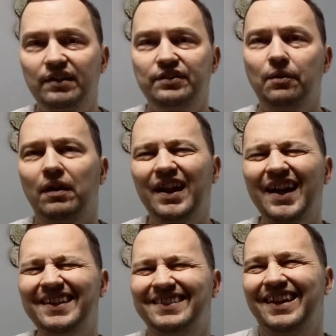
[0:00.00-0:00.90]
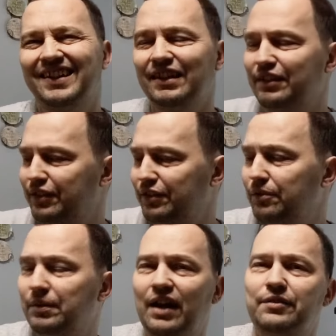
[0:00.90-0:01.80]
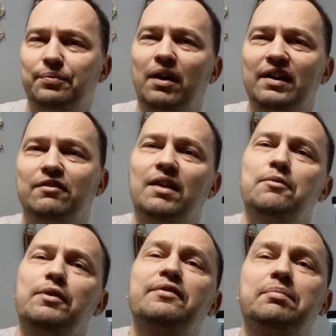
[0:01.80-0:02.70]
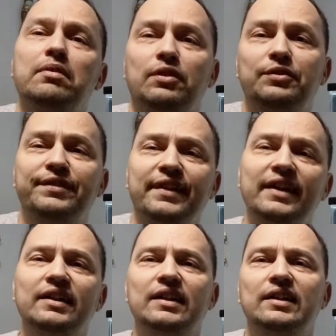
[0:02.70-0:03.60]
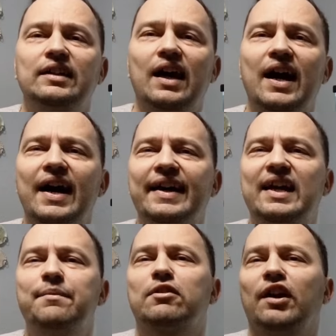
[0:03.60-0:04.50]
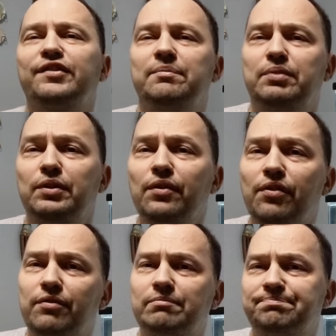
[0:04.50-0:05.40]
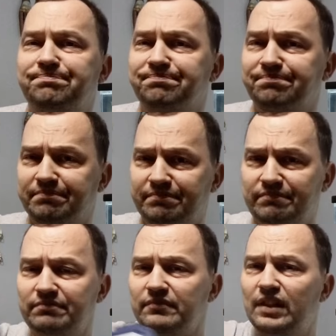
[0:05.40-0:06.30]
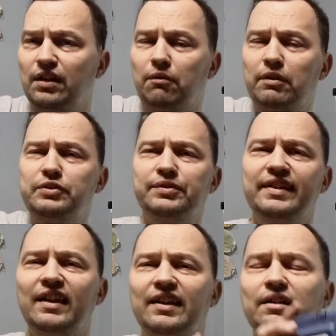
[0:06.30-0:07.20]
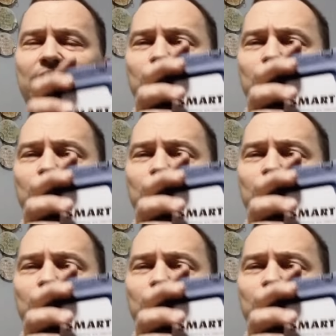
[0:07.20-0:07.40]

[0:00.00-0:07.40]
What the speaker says: So what I decided to do when I was walking around Reefapalooza, I came across a booth which was selling